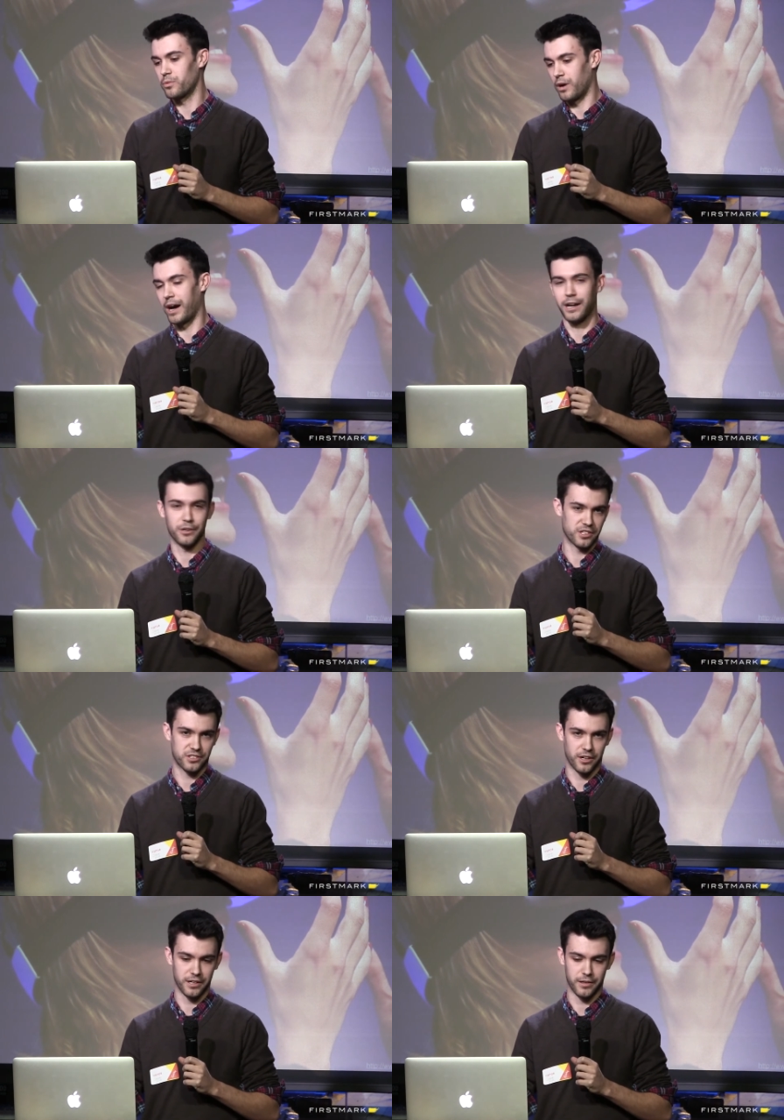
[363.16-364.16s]
when Iris
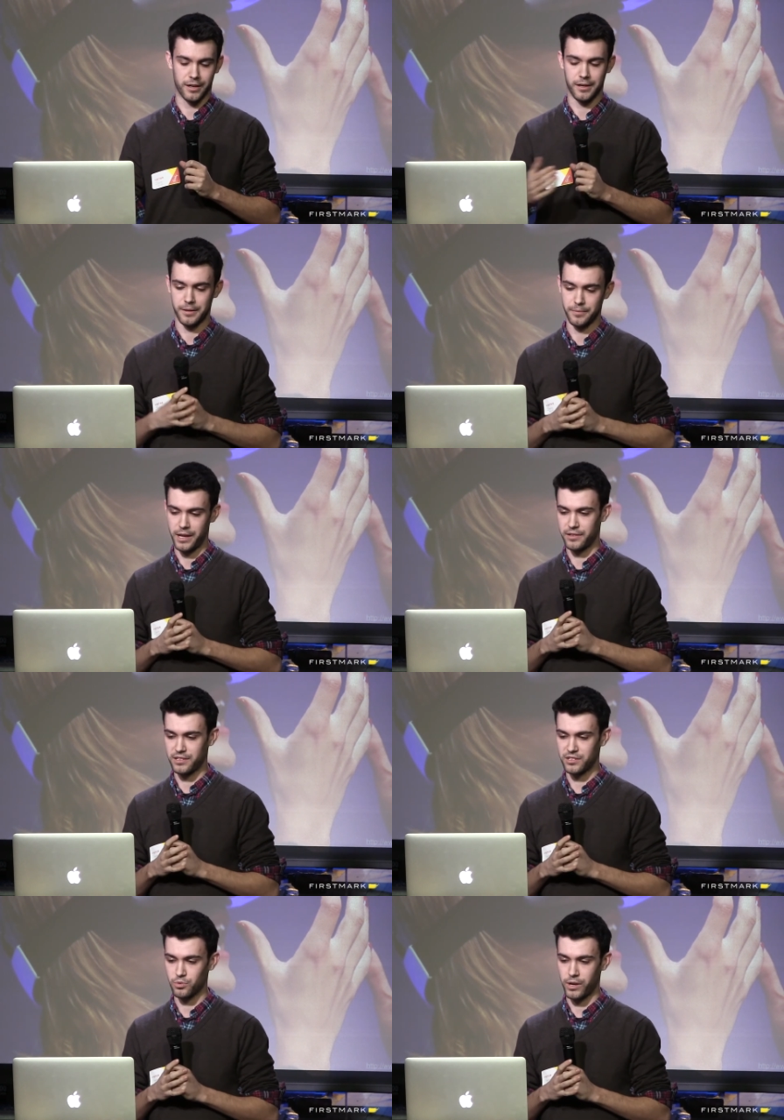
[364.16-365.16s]
started, um, and
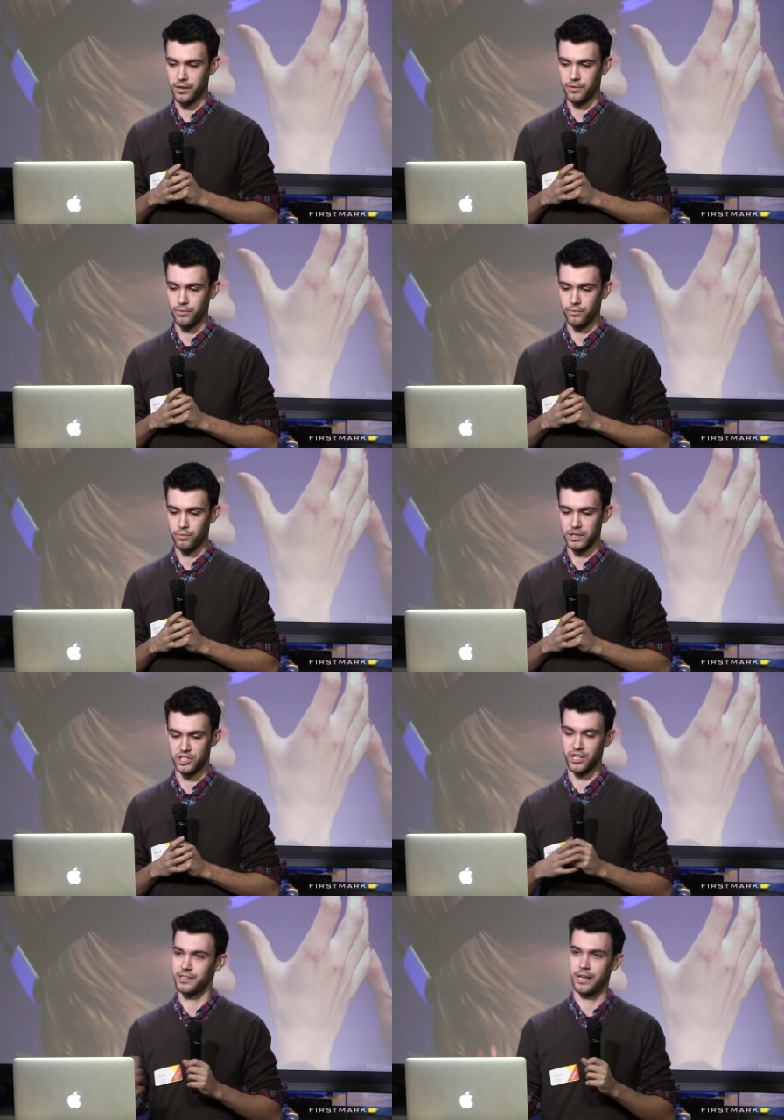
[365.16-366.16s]
this is when we
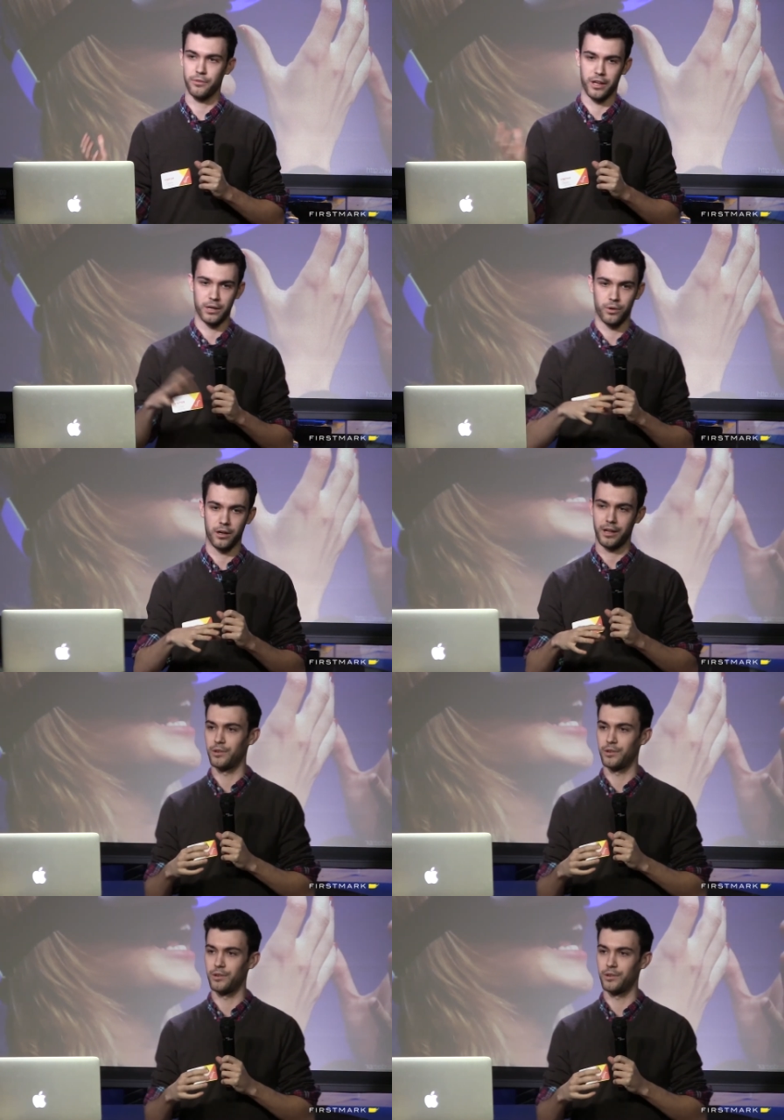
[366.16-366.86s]
shut down Lightwell.